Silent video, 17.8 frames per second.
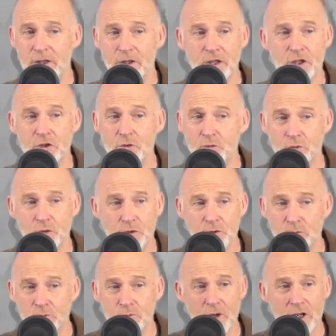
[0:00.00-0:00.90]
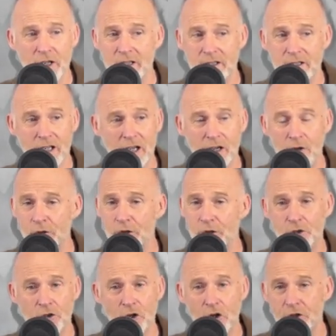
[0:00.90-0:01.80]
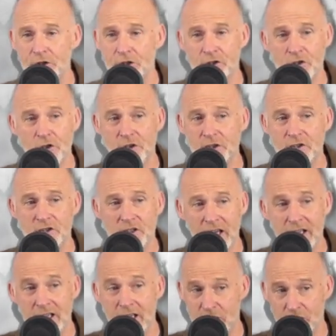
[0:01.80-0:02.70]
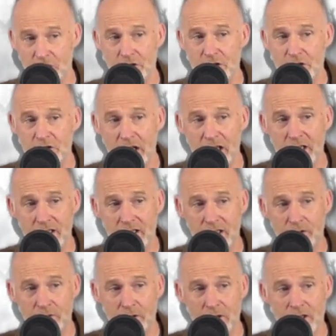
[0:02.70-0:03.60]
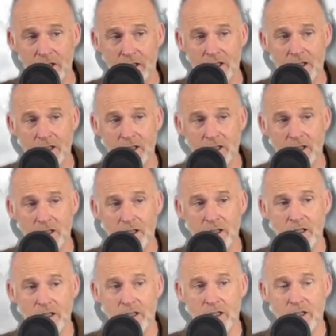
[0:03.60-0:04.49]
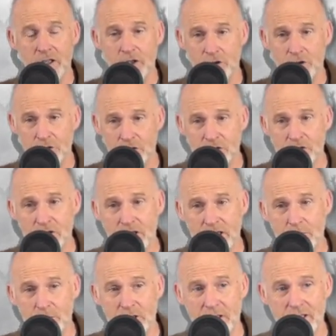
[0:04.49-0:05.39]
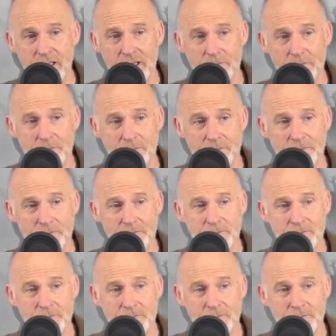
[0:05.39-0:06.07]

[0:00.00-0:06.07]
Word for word: in this room right now that God is going to take. He's going to take you. You're going to sleep in Him.